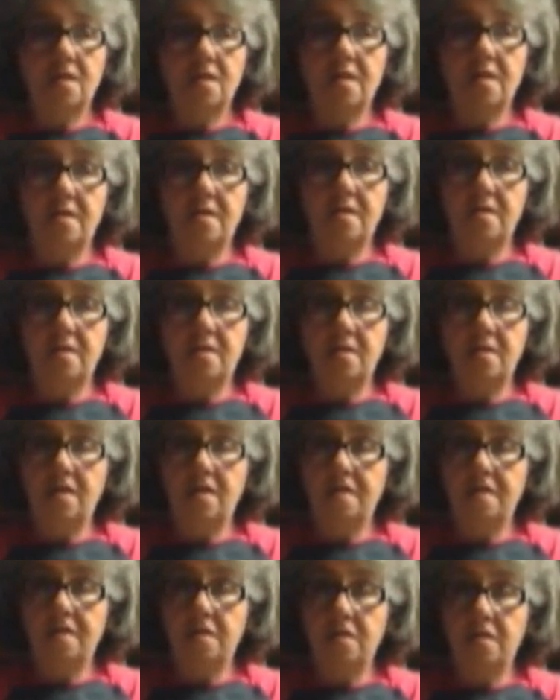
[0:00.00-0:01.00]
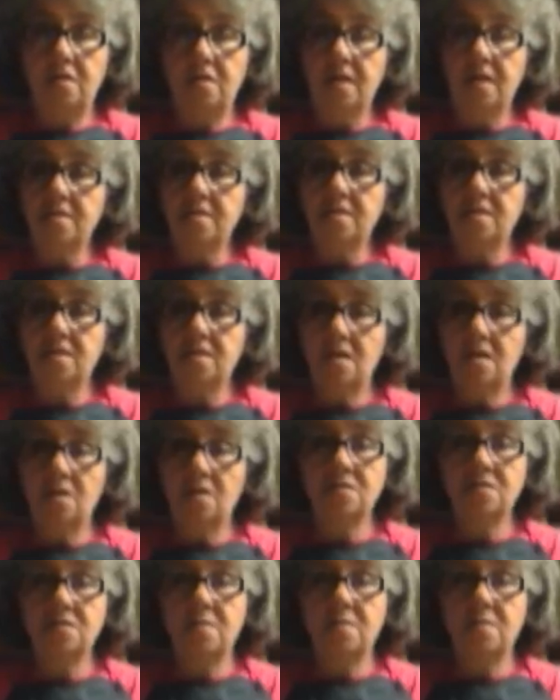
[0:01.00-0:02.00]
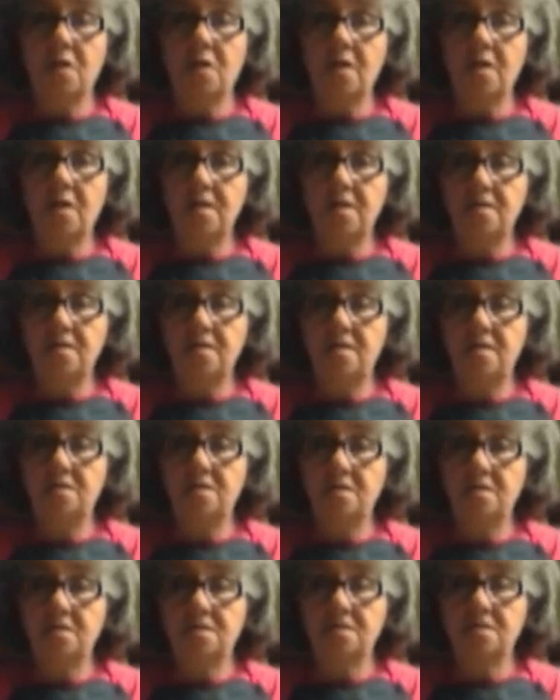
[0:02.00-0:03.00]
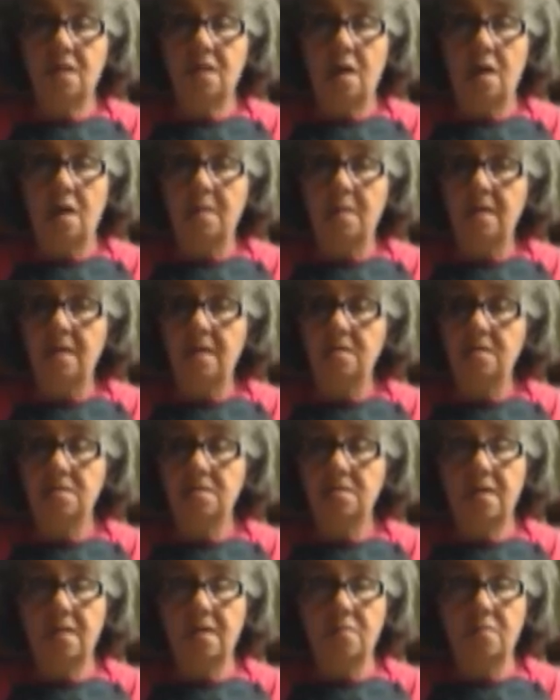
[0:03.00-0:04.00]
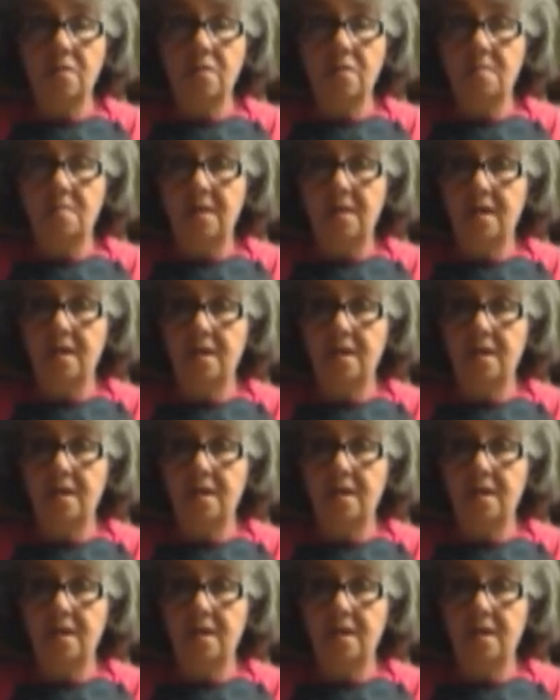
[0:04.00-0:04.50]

And if you'd like to host a party, then just comment, get with me.